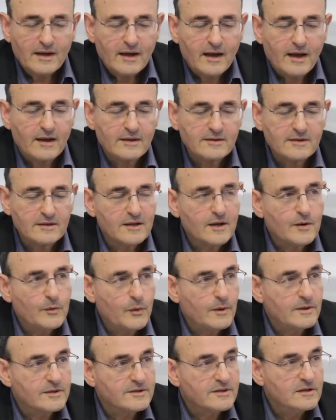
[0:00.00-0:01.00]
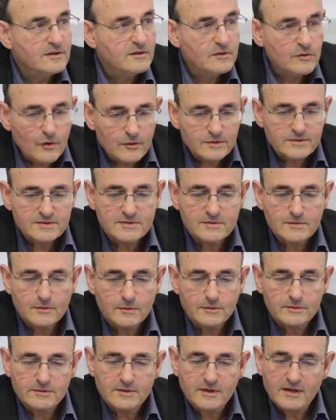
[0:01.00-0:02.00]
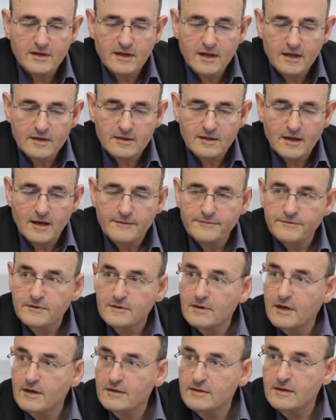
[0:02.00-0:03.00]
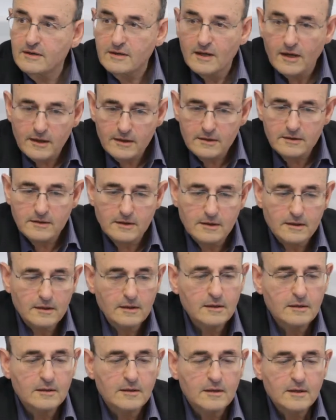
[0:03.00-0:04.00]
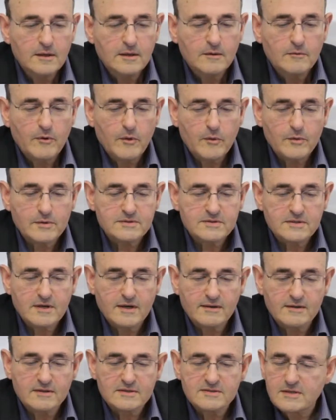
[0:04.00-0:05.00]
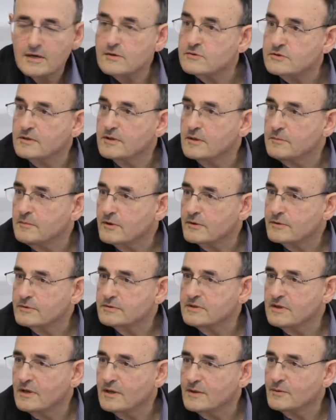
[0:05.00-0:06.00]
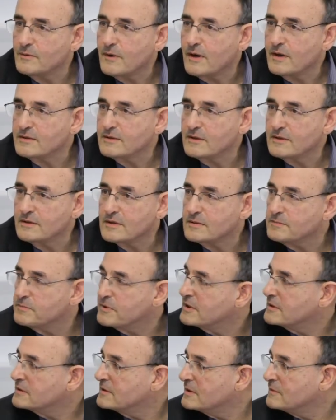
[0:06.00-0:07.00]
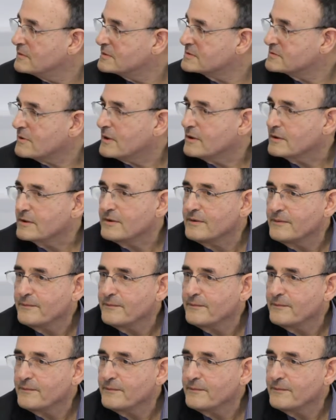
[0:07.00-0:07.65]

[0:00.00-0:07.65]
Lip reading: Had inequality not soared again after 1980, we would say that social democracy had won and that Piketty was wrong.